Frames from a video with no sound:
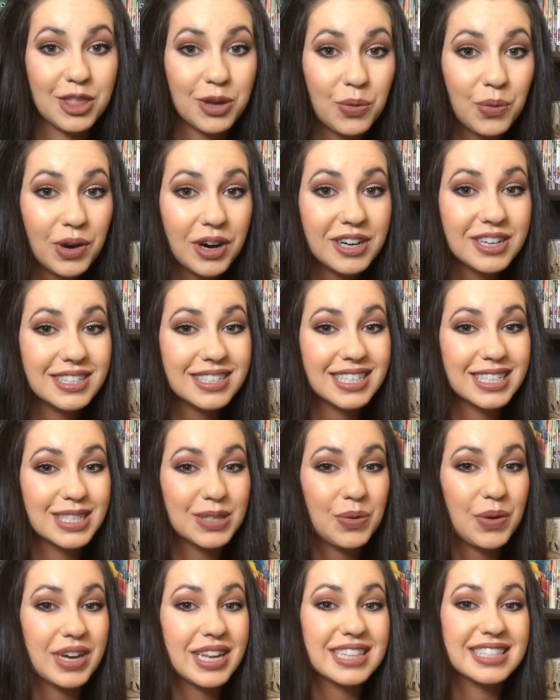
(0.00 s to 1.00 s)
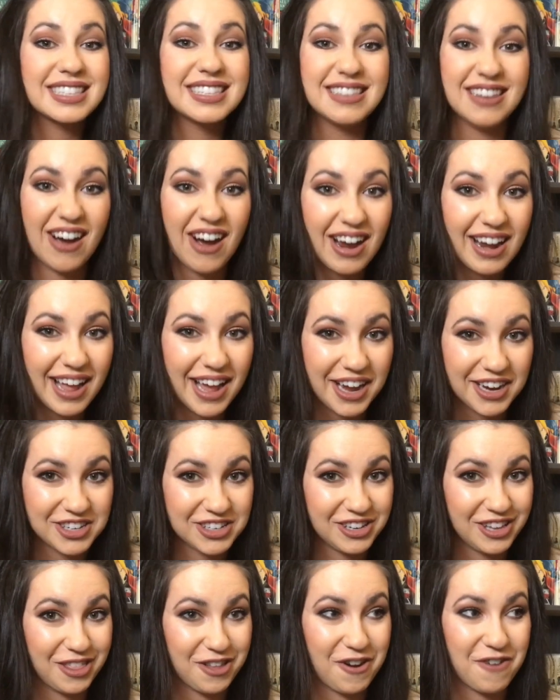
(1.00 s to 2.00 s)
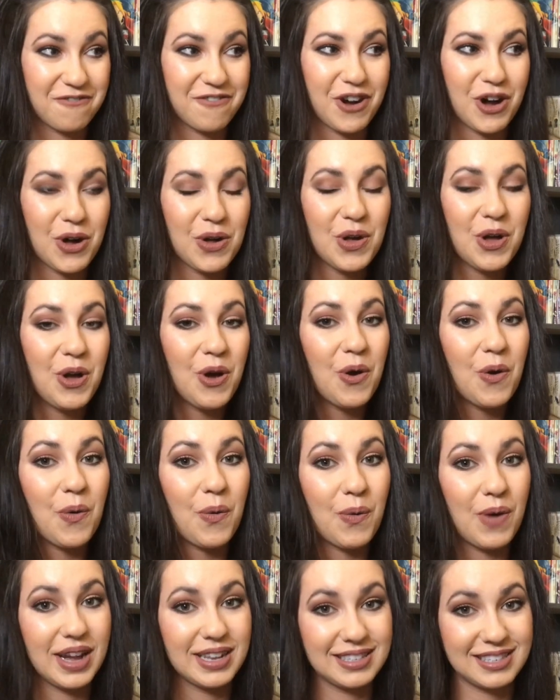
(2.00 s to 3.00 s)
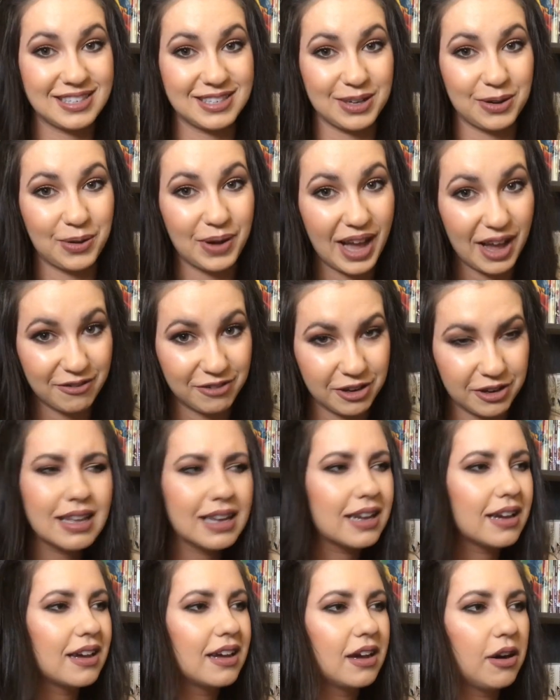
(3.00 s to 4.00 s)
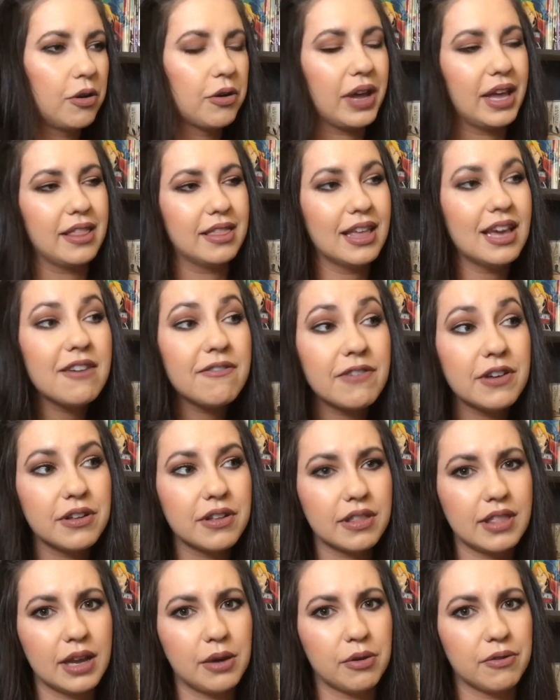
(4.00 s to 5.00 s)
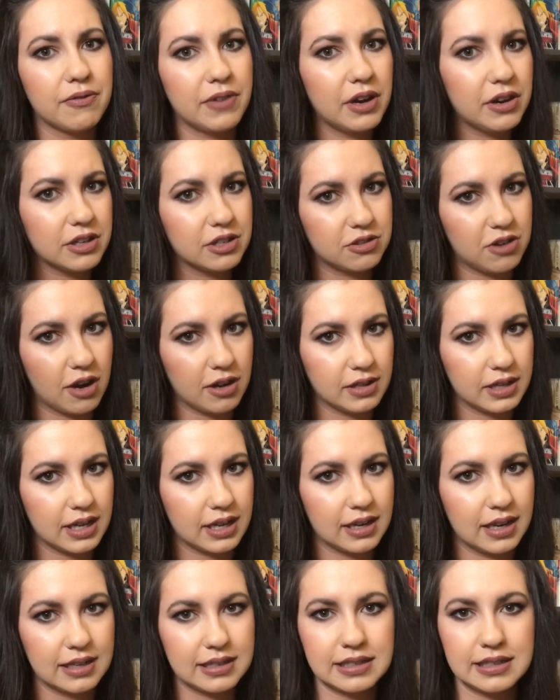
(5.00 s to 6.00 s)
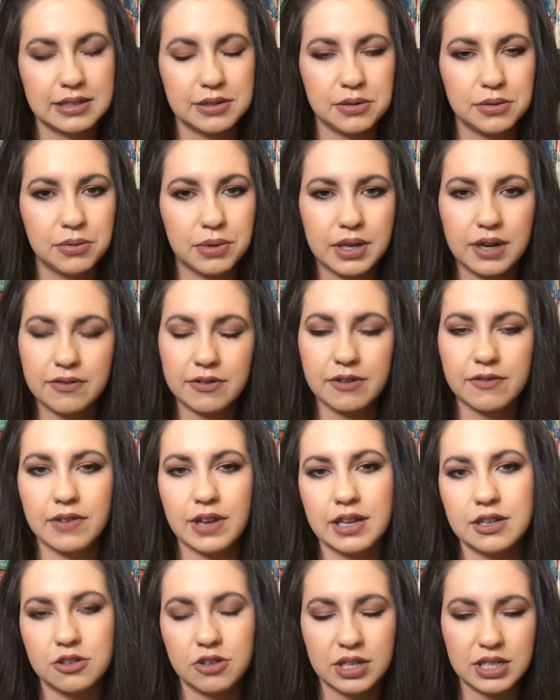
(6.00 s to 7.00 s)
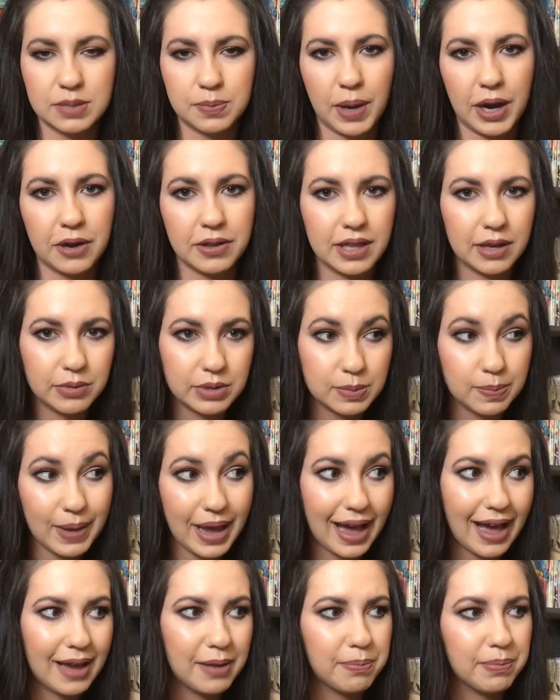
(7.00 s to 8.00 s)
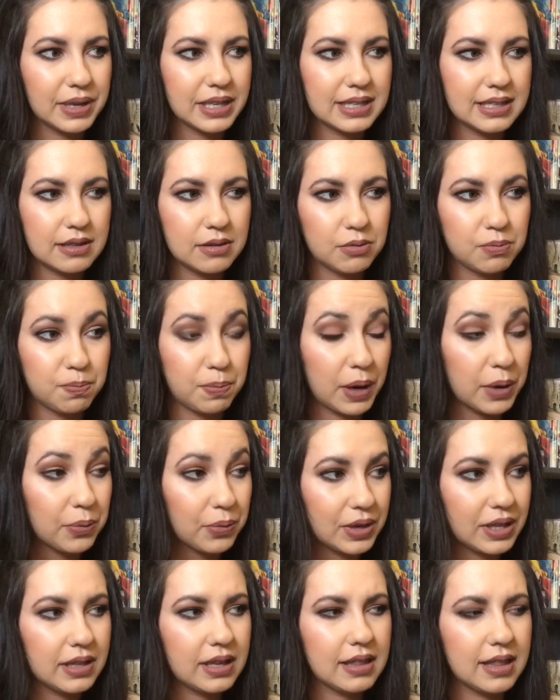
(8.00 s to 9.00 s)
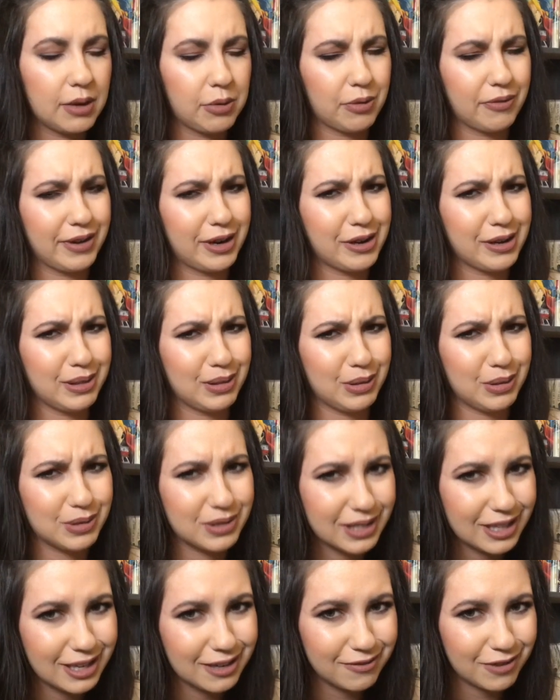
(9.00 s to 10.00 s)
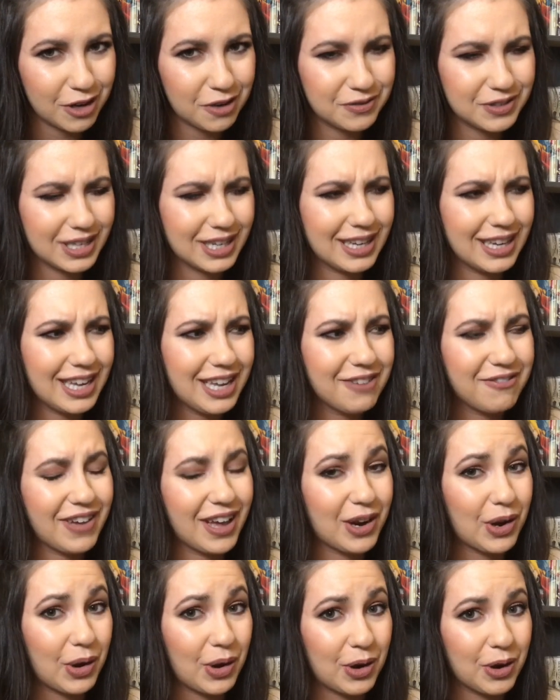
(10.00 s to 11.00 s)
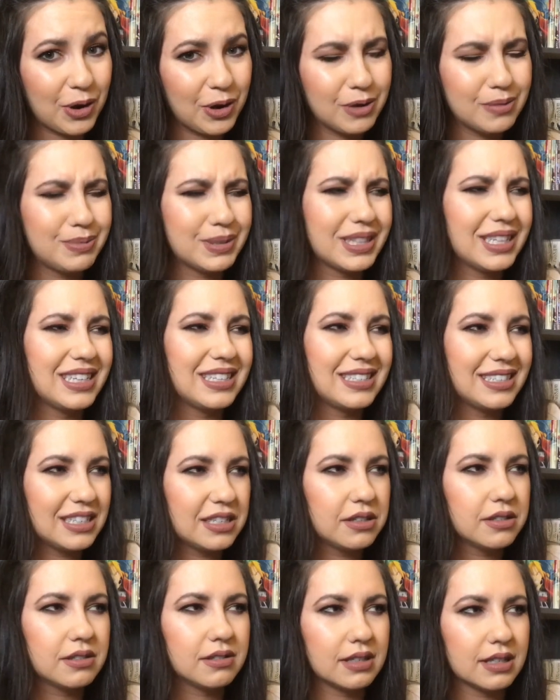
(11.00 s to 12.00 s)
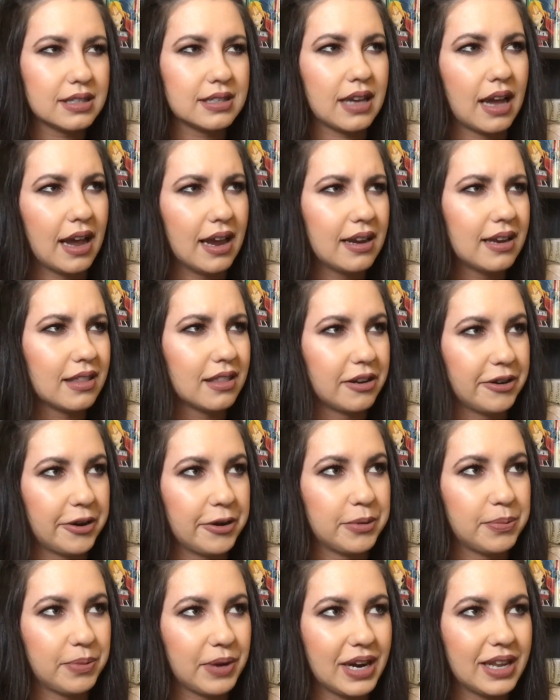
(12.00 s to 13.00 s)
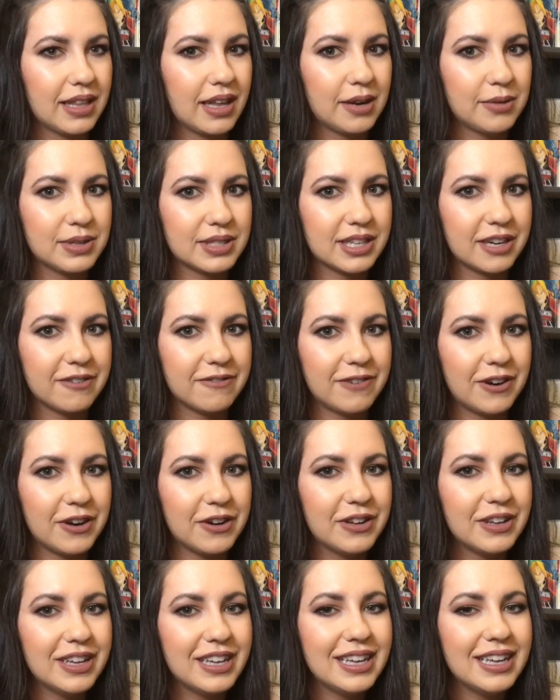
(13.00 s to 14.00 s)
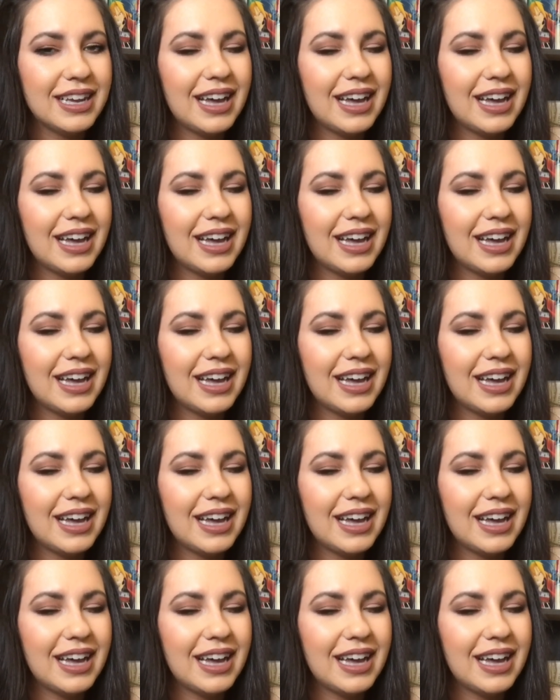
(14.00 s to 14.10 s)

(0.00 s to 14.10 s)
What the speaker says: The worst is when it's not actually their fault whatsoever. Like, okay, they feel that they were very strongly connected to whatever event transpired that was bad, but really they were very loosely involved in it, if at all, but they still decide in their own brain that it was their fault.